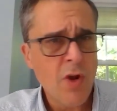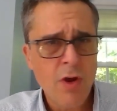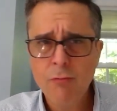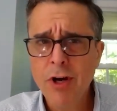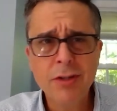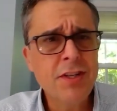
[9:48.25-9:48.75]

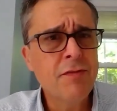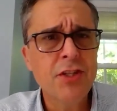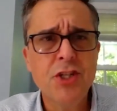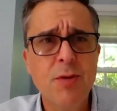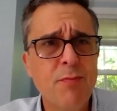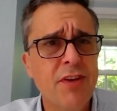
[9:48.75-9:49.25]
relatively
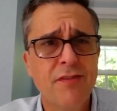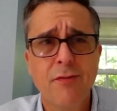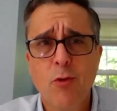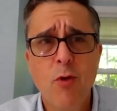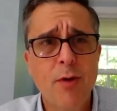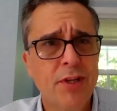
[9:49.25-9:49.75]
cheap piece of
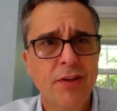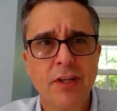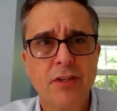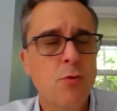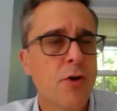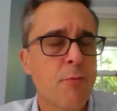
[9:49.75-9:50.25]
equipment,
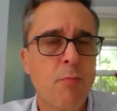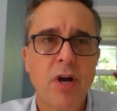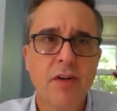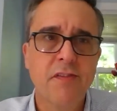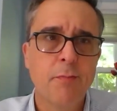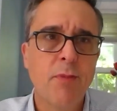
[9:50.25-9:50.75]
like
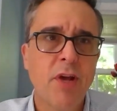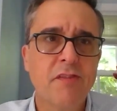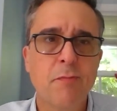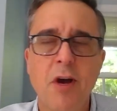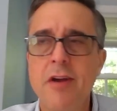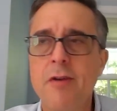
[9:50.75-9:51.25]
$200 at Best
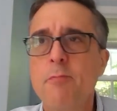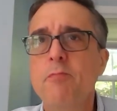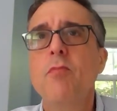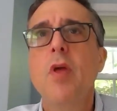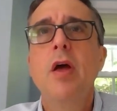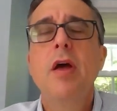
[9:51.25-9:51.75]
Buy,
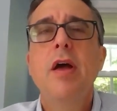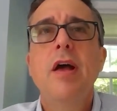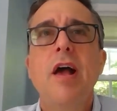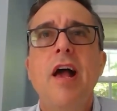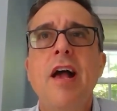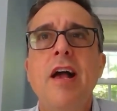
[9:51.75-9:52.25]

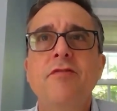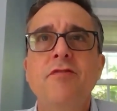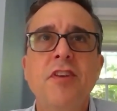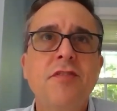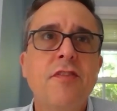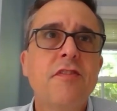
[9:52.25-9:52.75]
and
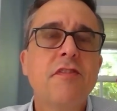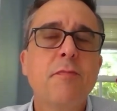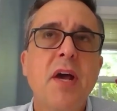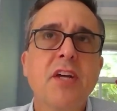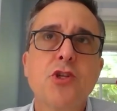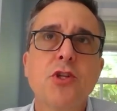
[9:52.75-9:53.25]
did an
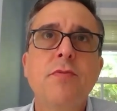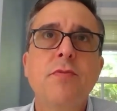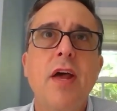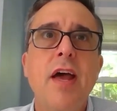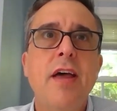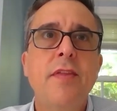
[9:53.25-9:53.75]
inspection.
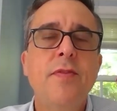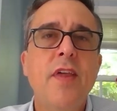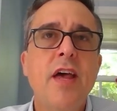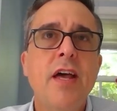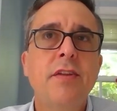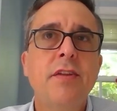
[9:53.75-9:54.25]
And
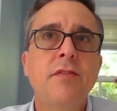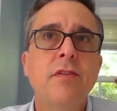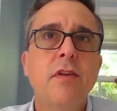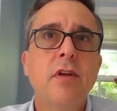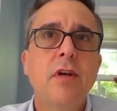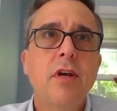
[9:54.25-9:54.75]

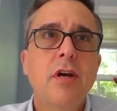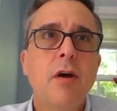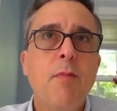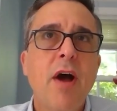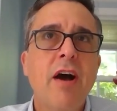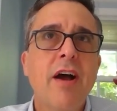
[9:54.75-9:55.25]
then
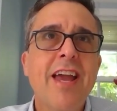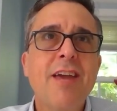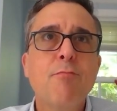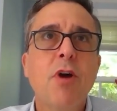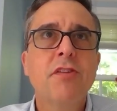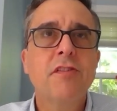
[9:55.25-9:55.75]
about 8
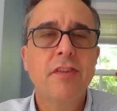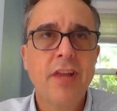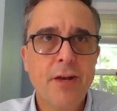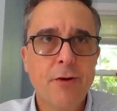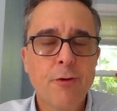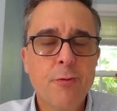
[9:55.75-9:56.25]
months
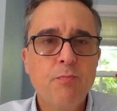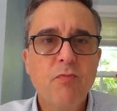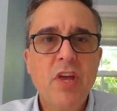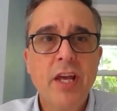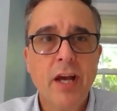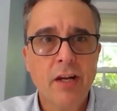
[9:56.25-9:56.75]
later,
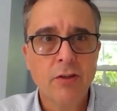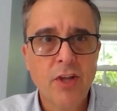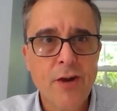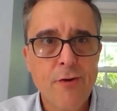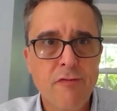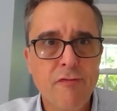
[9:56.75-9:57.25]
he got a
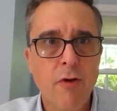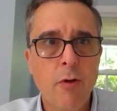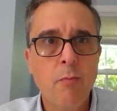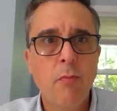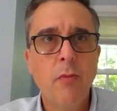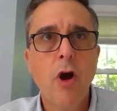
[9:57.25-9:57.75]
letter
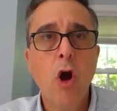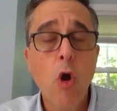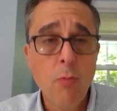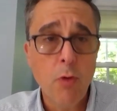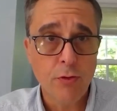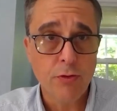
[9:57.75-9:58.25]
from a
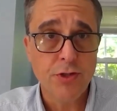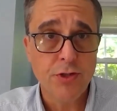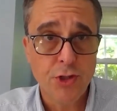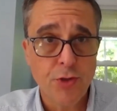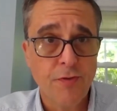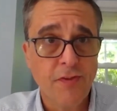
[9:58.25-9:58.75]
homeowner's
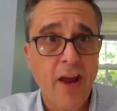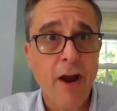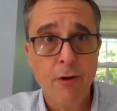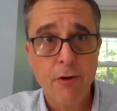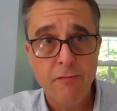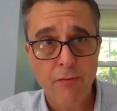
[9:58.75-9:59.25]
insurance
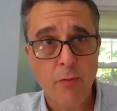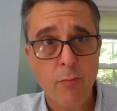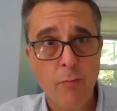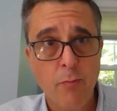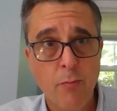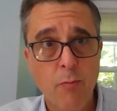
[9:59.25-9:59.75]
carrier for the
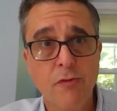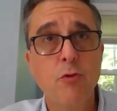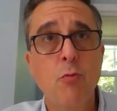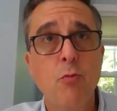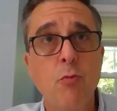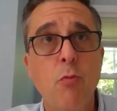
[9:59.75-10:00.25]

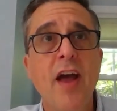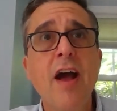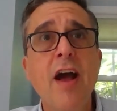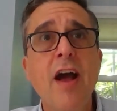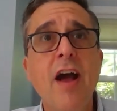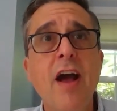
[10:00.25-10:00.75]
person who bought the
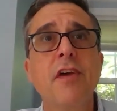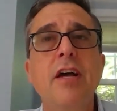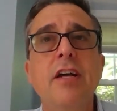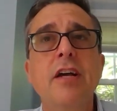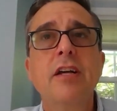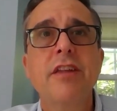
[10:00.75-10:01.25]
house,
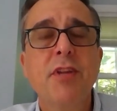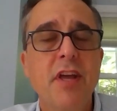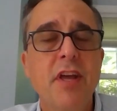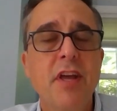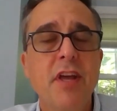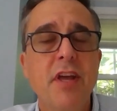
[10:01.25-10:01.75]

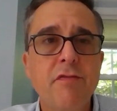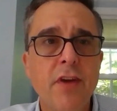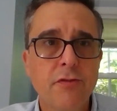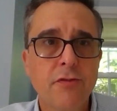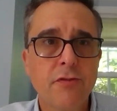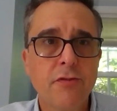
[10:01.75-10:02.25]
claiming that he
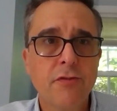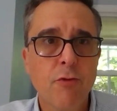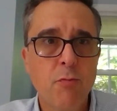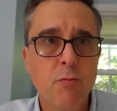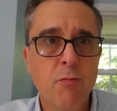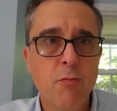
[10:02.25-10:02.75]
failed to
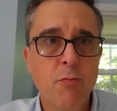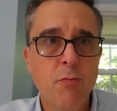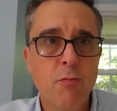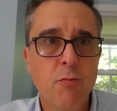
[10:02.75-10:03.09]
report